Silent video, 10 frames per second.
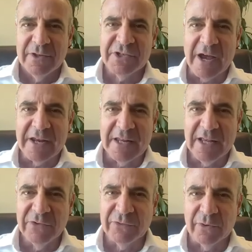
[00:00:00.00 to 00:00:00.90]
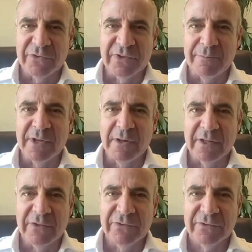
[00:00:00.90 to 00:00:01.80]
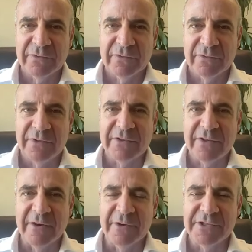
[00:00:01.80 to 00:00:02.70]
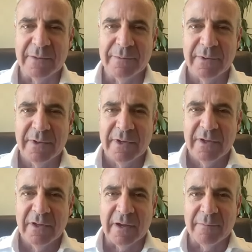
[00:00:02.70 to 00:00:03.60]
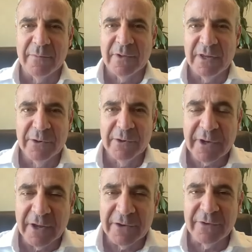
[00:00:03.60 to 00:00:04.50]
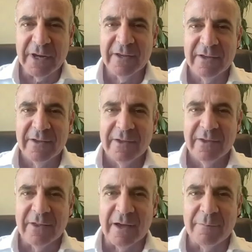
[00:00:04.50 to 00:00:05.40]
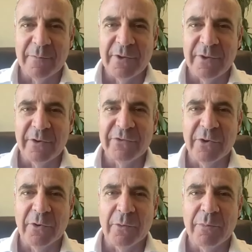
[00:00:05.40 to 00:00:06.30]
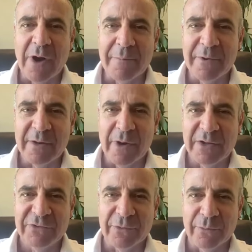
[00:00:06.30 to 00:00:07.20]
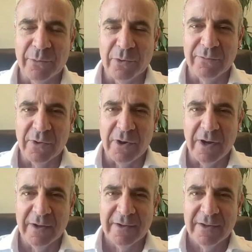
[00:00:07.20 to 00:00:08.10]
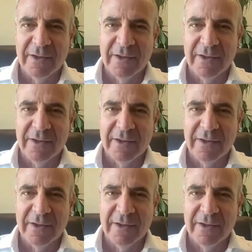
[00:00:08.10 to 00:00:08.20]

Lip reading: Chinese or in some Middle East dictatorship, in your country, there is no property rights or rule of law.